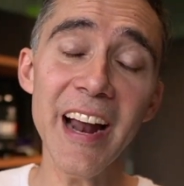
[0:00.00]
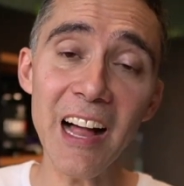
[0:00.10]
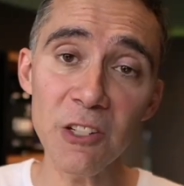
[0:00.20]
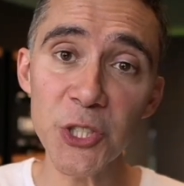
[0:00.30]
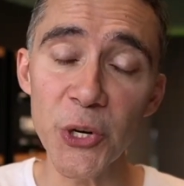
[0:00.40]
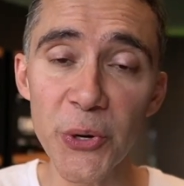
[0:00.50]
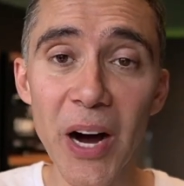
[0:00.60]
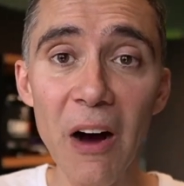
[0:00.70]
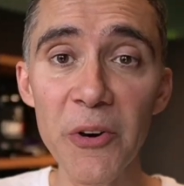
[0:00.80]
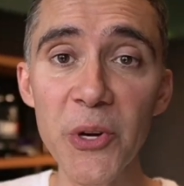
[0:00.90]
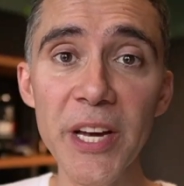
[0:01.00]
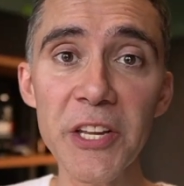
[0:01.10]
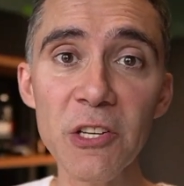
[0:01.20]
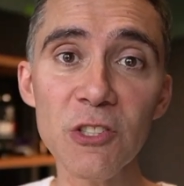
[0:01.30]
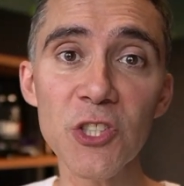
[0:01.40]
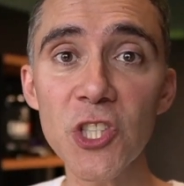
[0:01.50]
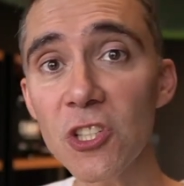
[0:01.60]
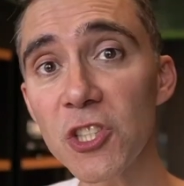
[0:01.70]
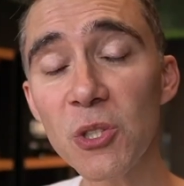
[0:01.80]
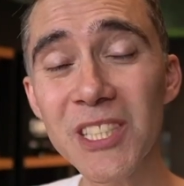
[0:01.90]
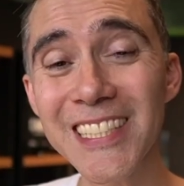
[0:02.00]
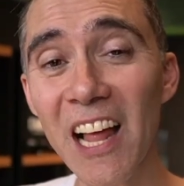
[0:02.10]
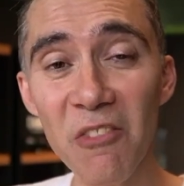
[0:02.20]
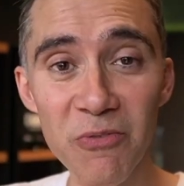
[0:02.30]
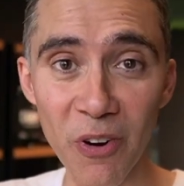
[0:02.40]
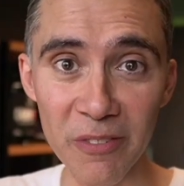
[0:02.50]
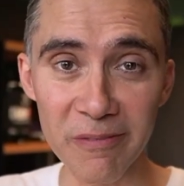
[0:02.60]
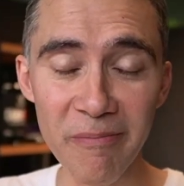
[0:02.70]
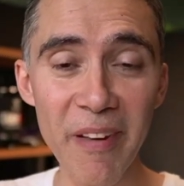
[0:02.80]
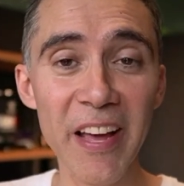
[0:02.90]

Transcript: I'll show you how you can use just your cell phone